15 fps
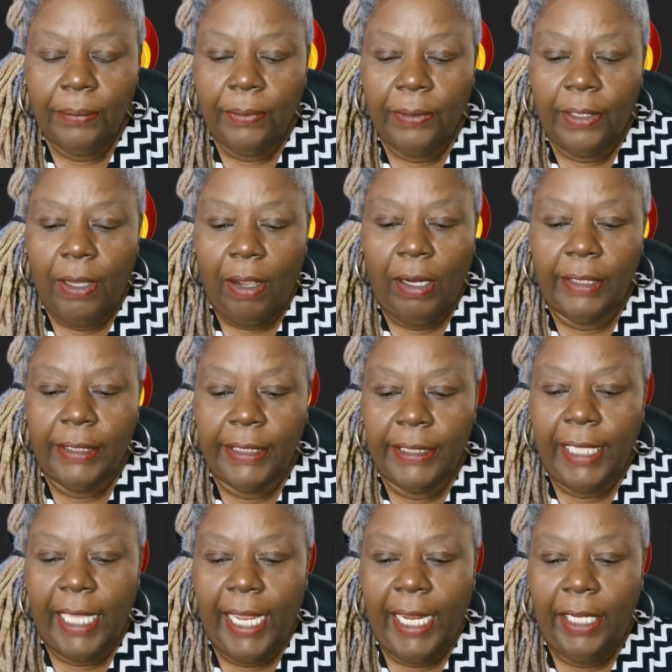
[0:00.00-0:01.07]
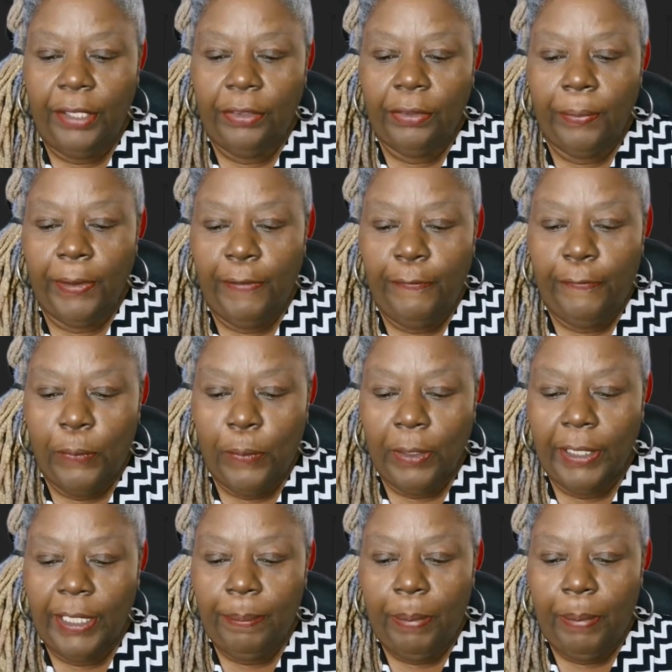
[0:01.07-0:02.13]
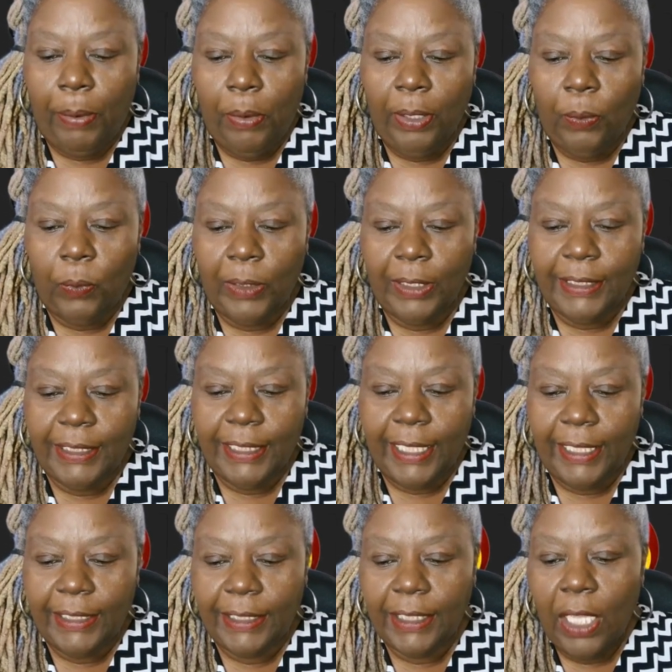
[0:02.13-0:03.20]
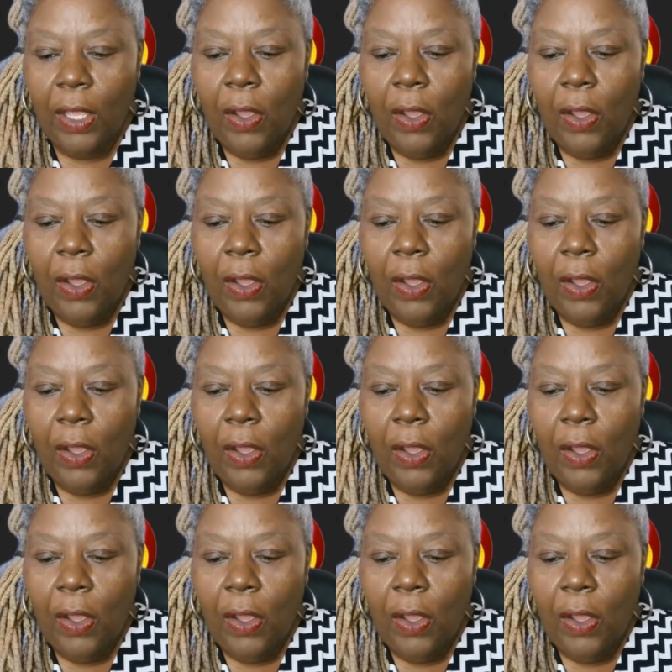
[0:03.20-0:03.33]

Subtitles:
regarding 8340.16